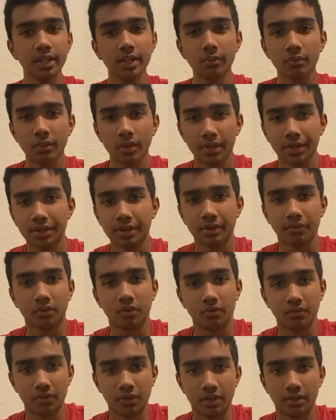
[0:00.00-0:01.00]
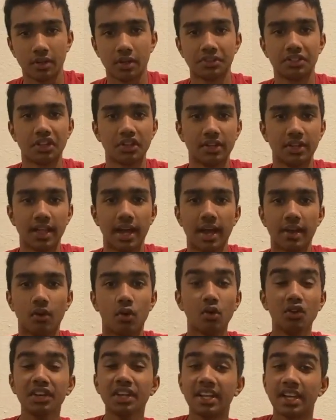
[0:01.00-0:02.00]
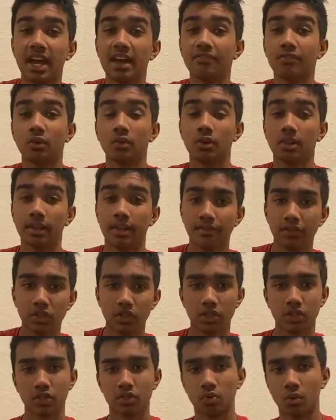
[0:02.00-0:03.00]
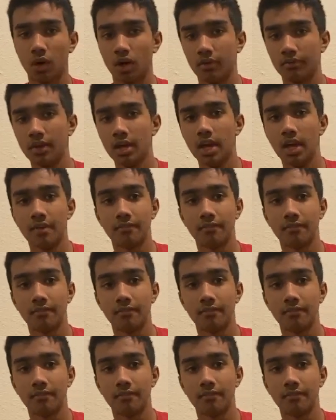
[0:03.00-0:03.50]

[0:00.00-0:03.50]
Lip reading: really different feel, I'll tell you that. Holding an iPhone 11 to the 12,